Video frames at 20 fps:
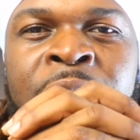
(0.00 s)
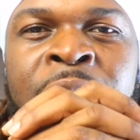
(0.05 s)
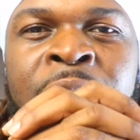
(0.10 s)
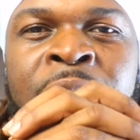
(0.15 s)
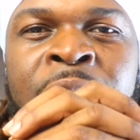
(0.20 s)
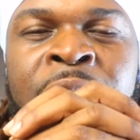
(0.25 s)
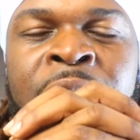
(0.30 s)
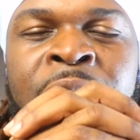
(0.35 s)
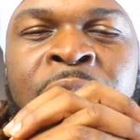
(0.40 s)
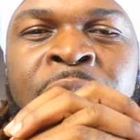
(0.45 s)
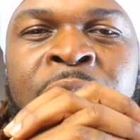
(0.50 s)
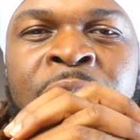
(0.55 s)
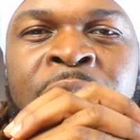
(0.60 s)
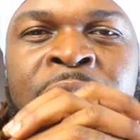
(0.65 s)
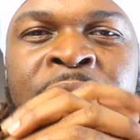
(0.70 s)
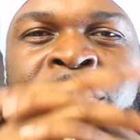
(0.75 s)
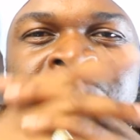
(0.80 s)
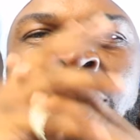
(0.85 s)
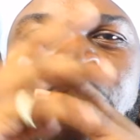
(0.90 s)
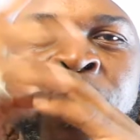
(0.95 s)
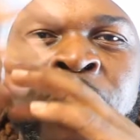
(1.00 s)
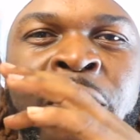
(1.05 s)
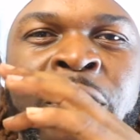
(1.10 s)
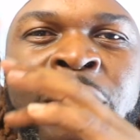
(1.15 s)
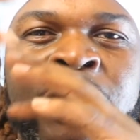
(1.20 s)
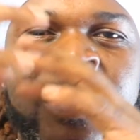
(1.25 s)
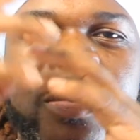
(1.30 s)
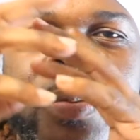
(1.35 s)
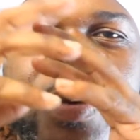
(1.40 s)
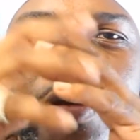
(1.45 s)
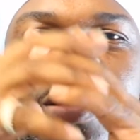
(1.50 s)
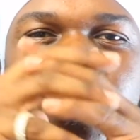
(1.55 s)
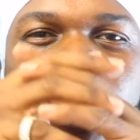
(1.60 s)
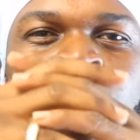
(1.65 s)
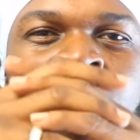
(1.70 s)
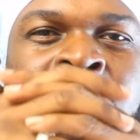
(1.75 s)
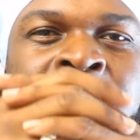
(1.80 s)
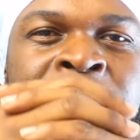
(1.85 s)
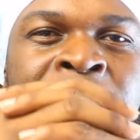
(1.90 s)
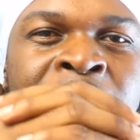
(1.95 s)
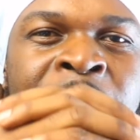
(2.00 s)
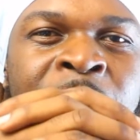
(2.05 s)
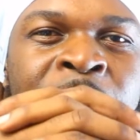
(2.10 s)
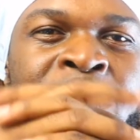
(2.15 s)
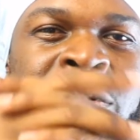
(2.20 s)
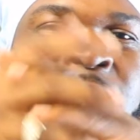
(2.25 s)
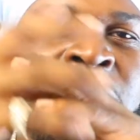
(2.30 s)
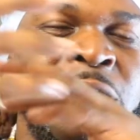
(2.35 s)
the surface Lapita, went down